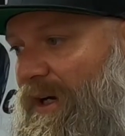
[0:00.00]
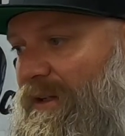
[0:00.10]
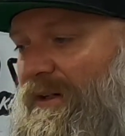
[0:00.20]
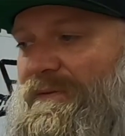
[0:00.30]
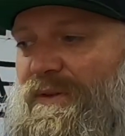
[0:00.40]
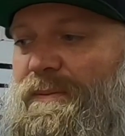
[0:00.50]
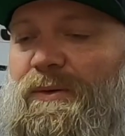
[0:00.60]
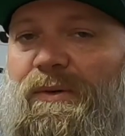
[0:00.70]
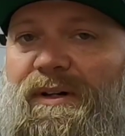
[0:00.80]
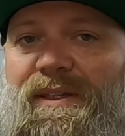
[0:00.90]
product for the
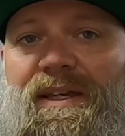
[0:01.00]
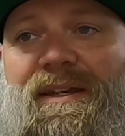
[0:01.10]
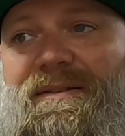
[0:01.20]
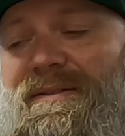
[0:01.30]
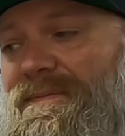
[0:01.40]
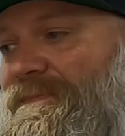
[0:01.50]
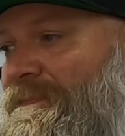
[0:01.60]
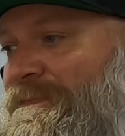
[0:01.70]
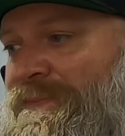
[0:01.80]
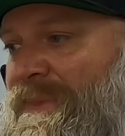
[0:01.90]
Milwaukee 8s.
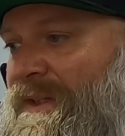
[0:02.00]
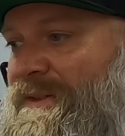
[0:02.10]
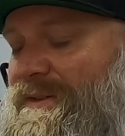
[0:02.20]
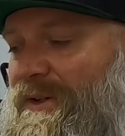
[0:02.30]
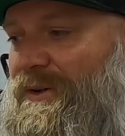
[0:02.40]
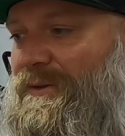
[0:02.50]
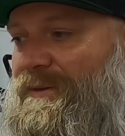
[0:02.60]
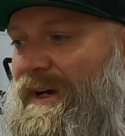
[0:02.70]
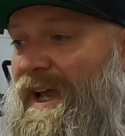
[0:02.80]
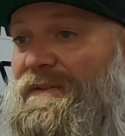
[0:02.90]
And
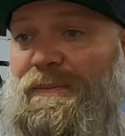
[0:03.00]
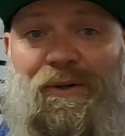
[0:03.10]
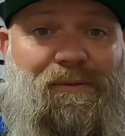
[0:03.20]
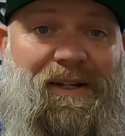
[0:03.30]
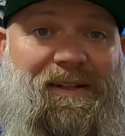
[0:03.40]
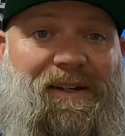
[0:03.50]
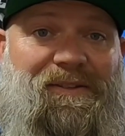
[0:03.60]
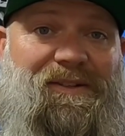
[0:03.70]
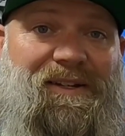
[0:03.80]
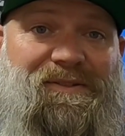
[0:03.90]
so I have a build right now
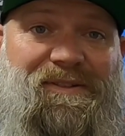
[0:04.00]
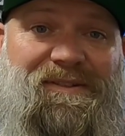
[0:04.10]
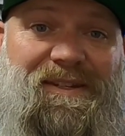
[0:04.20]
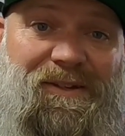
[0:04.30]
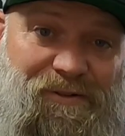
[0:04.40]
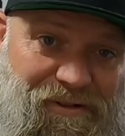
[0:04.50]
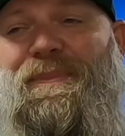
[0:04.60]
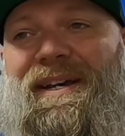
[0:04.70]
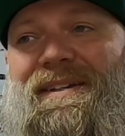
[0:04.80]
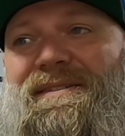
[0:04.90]
that you guys are going to see. This
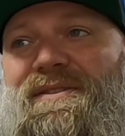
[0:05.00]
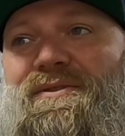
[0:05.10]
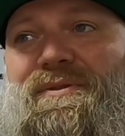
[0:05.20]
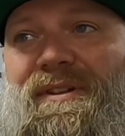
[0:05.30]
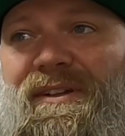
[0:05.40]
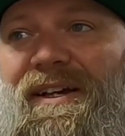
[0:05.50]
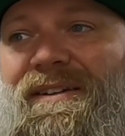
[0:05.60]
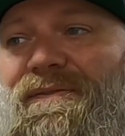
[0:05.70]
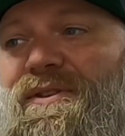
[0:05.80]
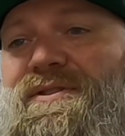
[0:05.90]
bike is a street
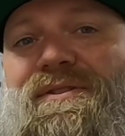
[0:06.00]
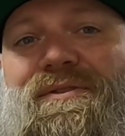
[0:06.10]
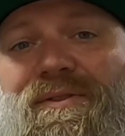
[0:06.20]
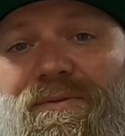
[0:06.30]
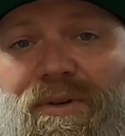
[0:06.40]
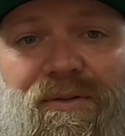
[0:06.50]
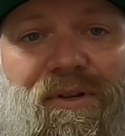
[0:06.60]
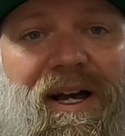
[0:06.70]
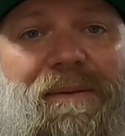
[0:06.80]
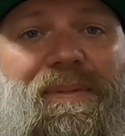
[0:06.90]
glide conversion to a road
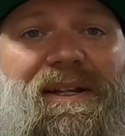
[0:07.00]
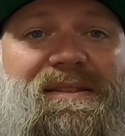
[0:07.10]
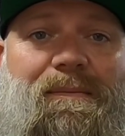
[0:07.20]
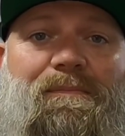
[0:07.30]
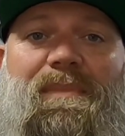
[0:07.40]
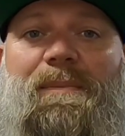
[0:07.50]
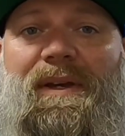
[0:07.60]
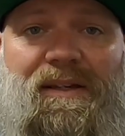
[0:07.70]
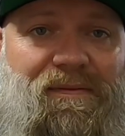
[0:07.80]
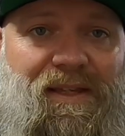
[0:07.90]
glide, but it's a
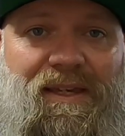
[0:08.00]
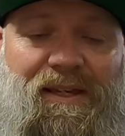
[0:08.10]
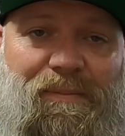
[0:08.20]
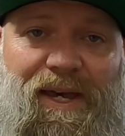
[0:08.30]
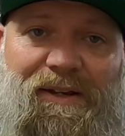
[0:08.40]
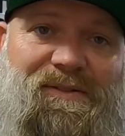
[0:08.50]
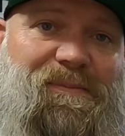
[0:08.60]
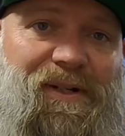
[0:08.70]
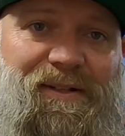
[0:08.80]
mimic of the King of Baggers